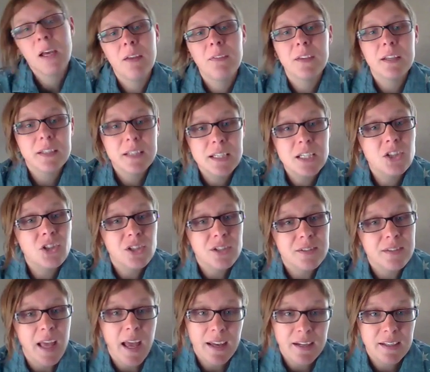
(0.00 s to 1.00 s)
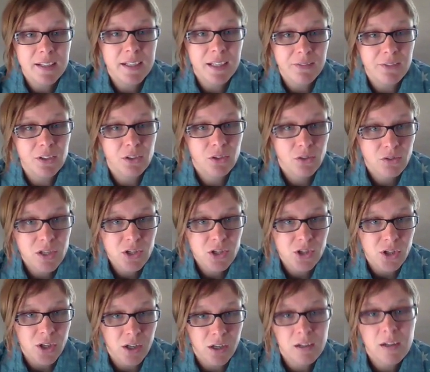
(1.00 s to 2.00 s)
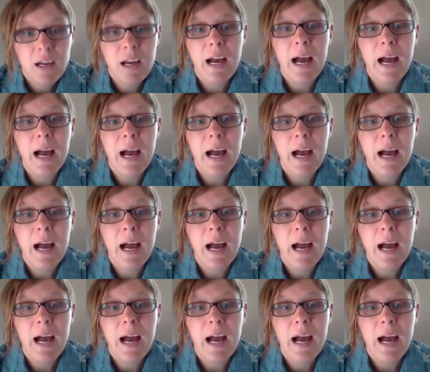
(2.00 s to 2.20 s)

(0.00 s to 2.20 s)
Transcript: that teaches any given creature